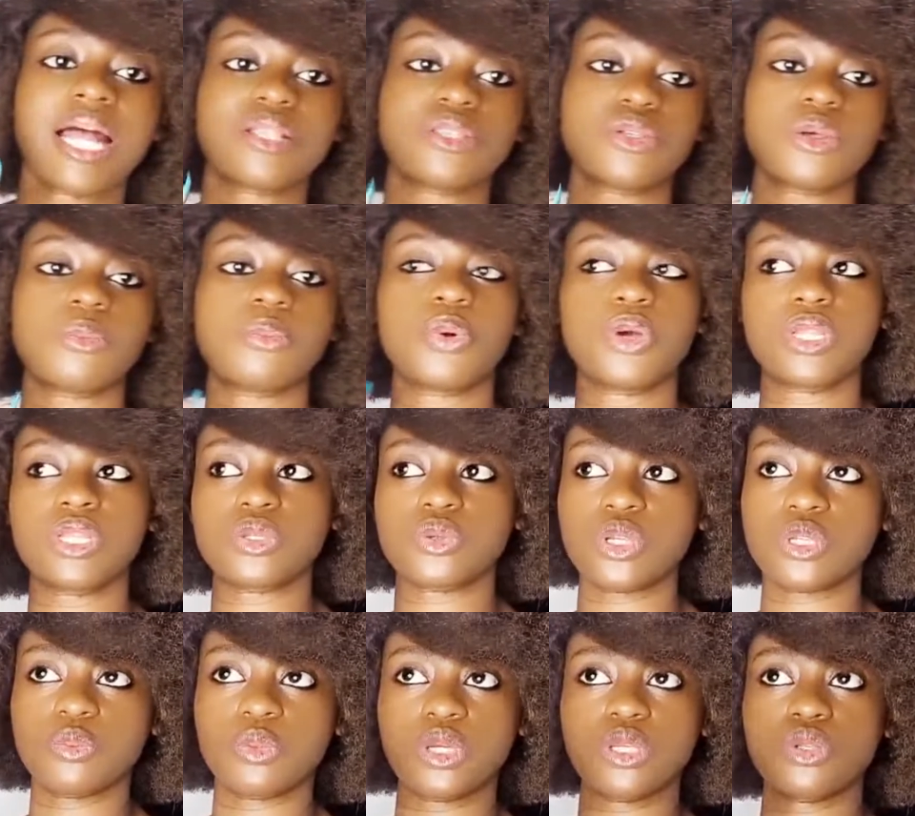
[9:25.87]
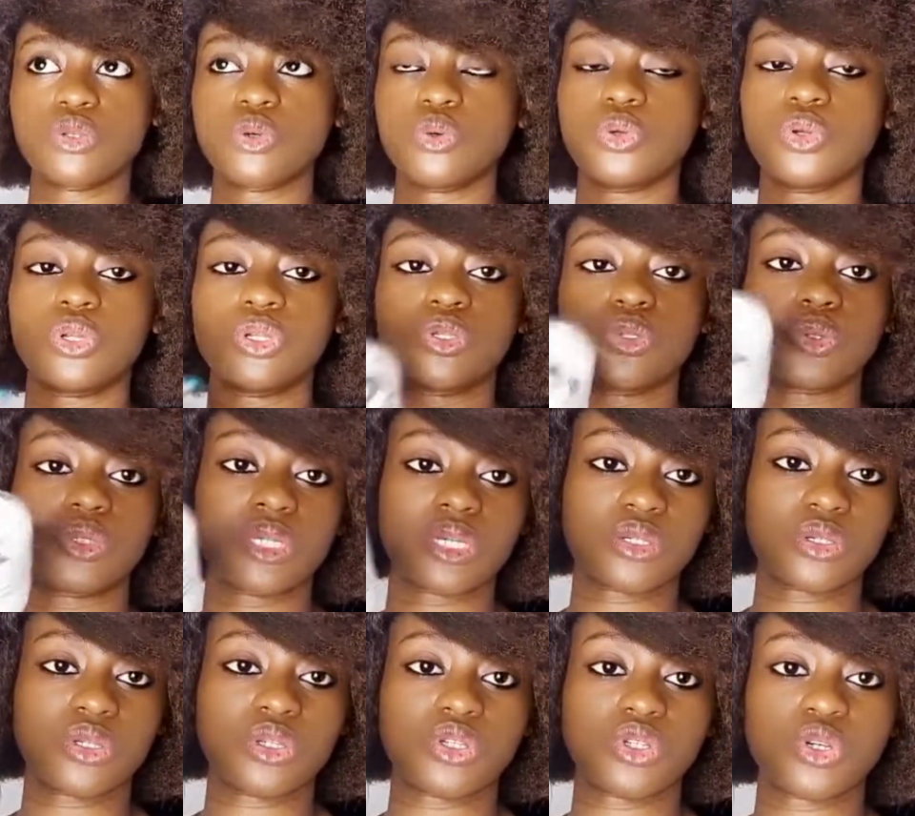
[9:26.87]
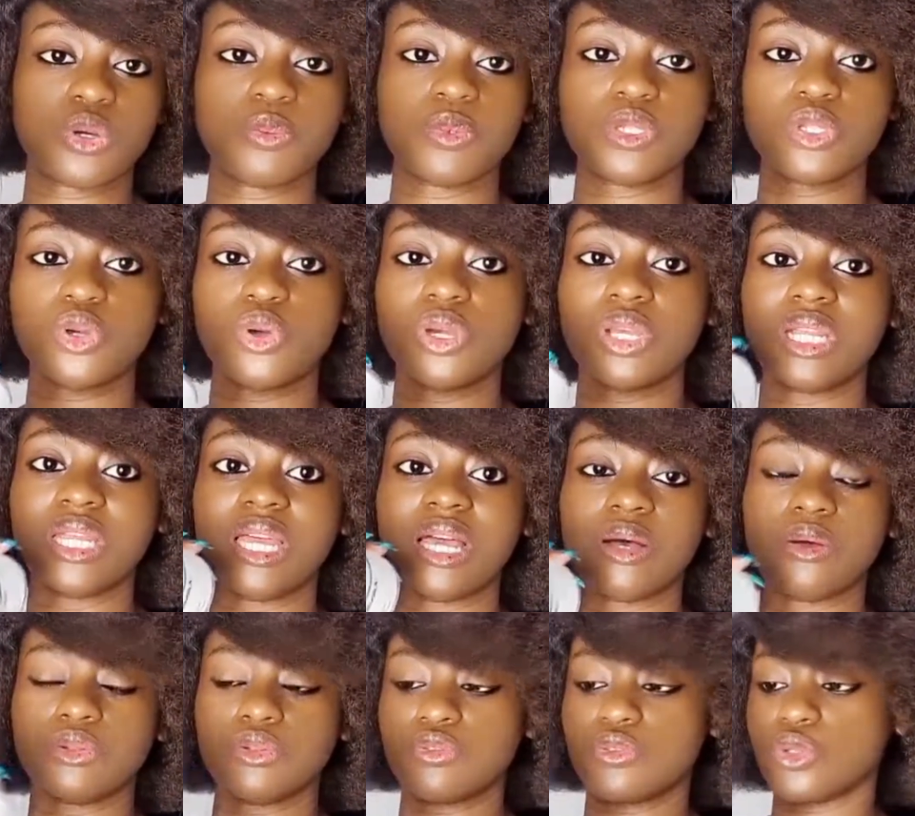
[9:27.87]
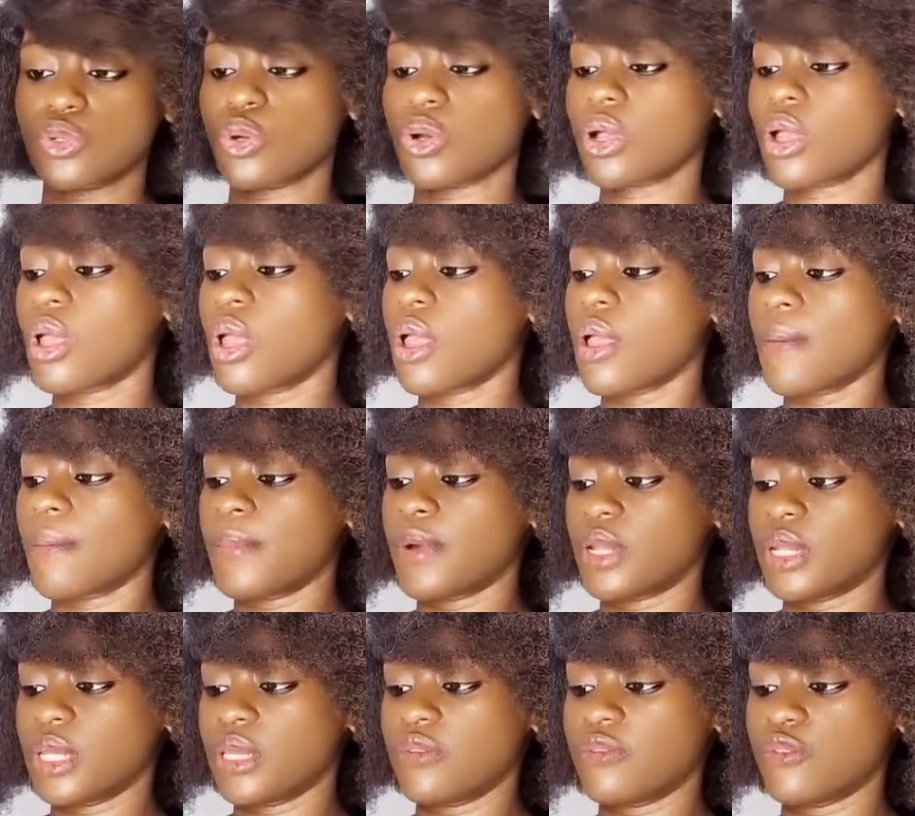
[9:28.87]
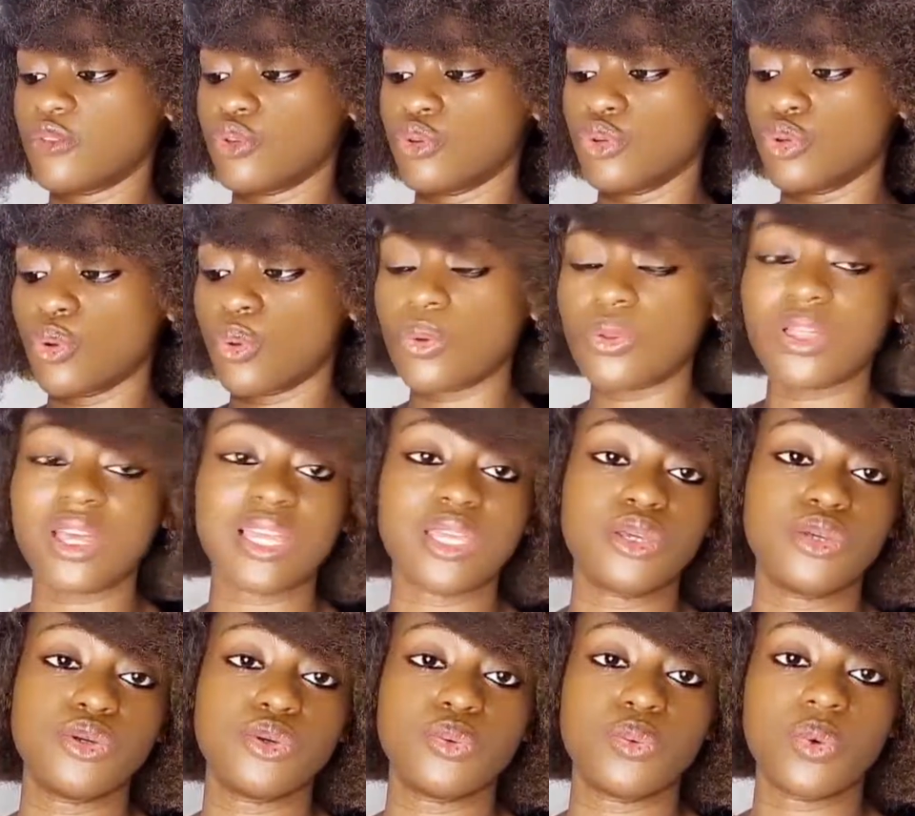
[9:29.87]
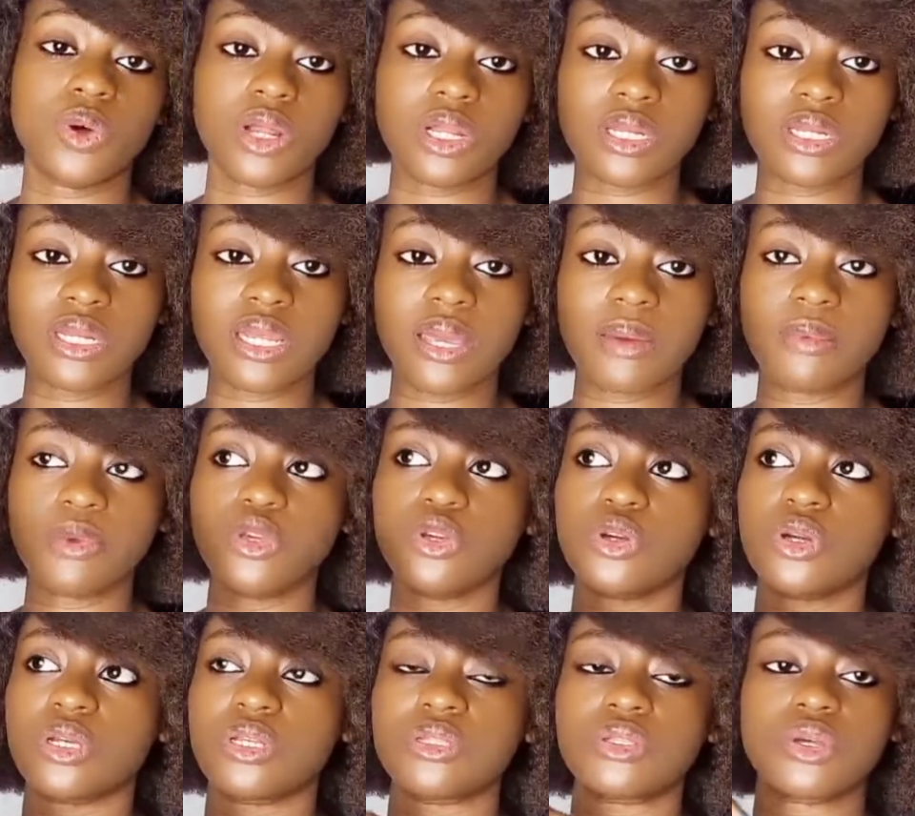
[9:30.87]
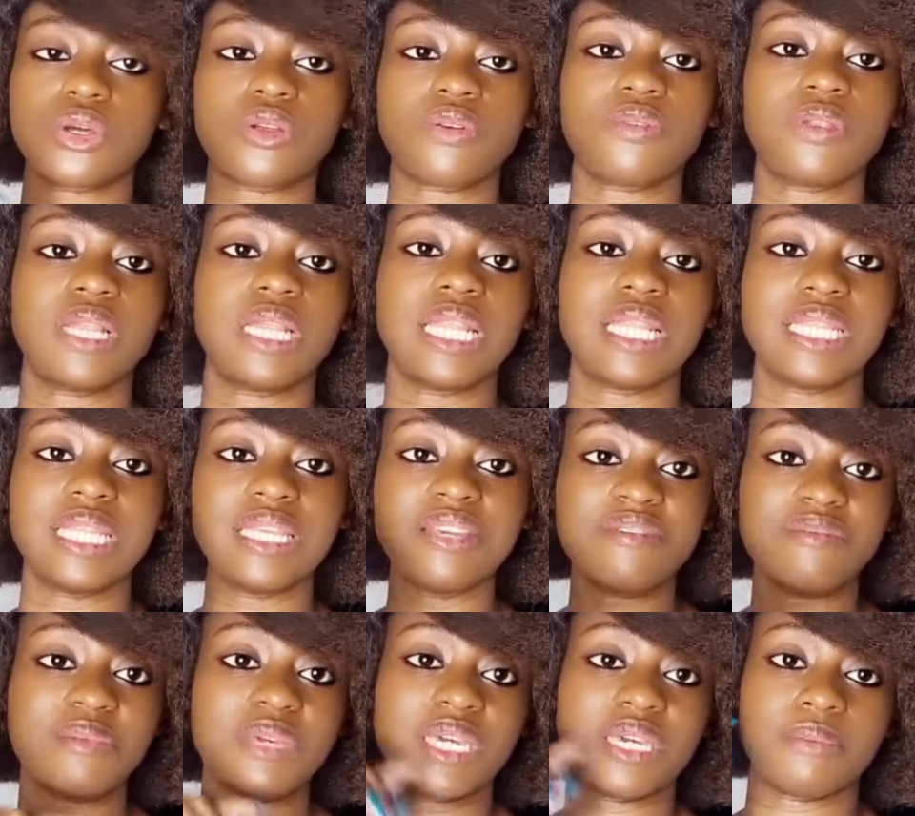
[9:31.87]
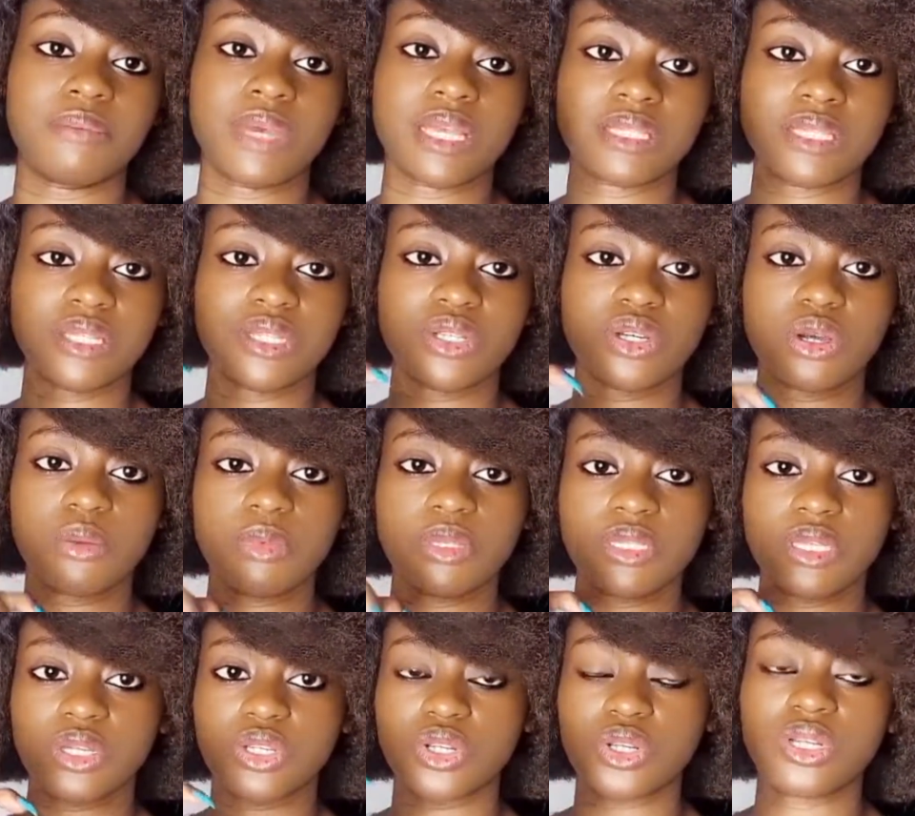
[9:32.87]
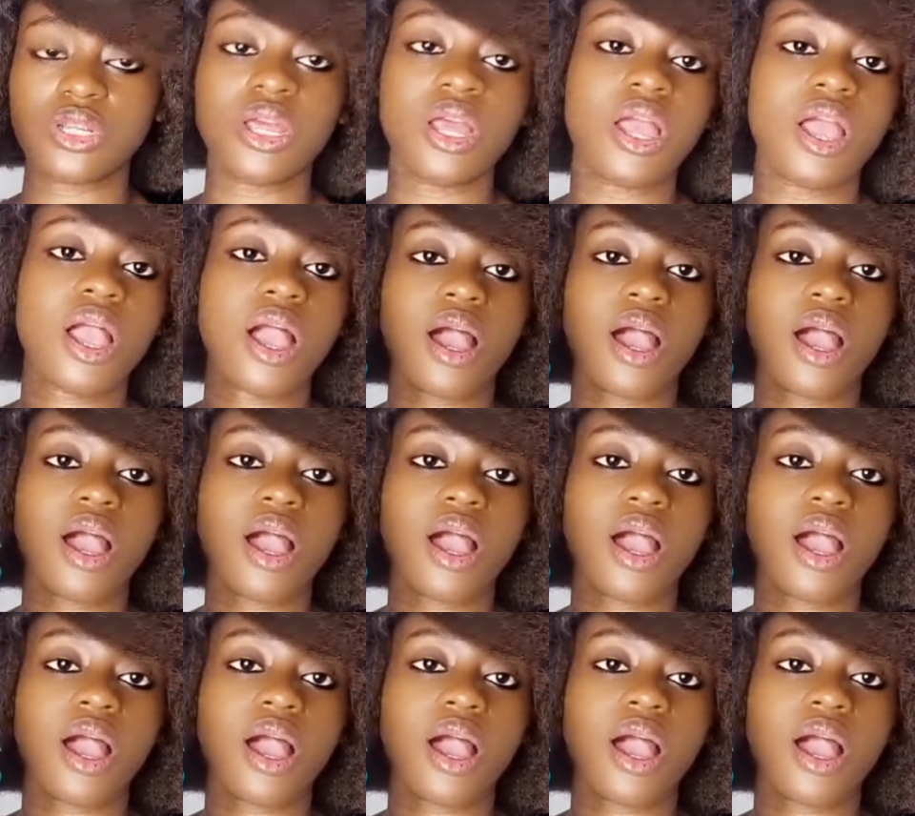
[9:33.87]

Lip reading: At some point, this was being sold on the So Tectonic shop. It's currently out of stock. But if you know that you want them, you can sort of leave me a message in the comment section.